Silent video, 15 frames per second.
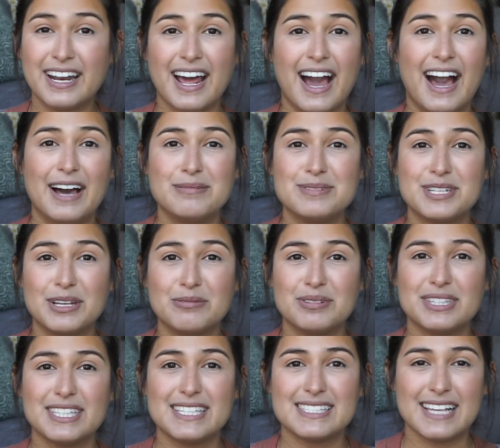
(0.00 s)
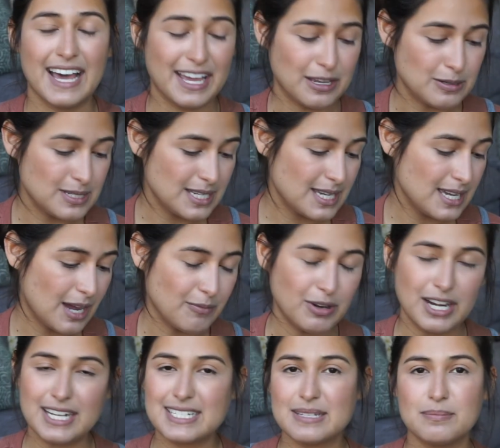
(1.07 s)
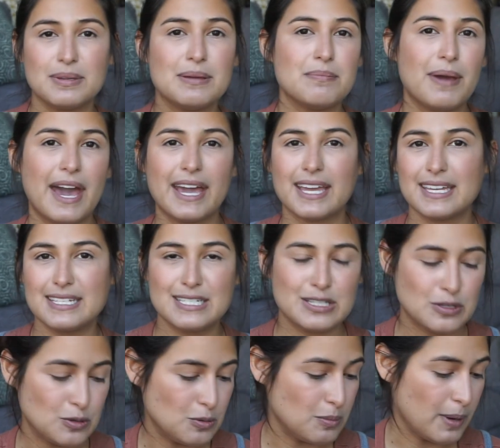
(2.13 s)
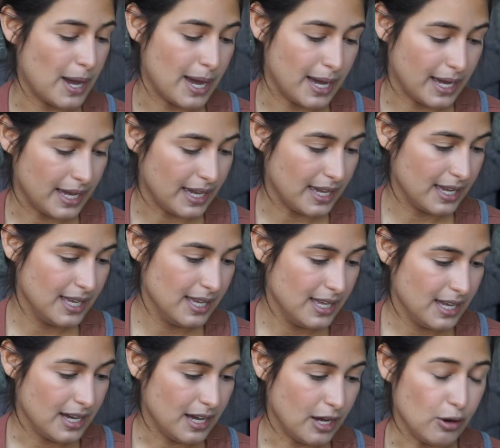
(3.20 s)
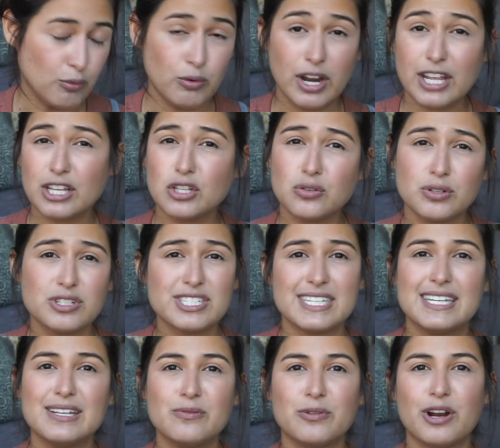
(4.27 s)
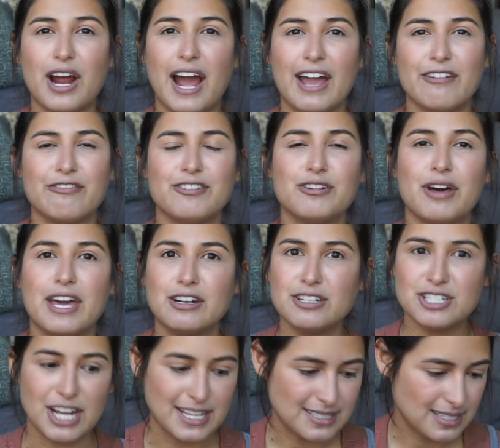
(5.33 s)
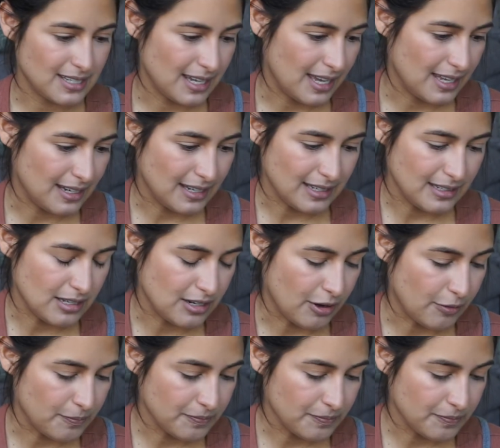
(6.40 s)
I'm done with this IUD. I'm ready to be back into my regular routine where I feel energized again. And you know,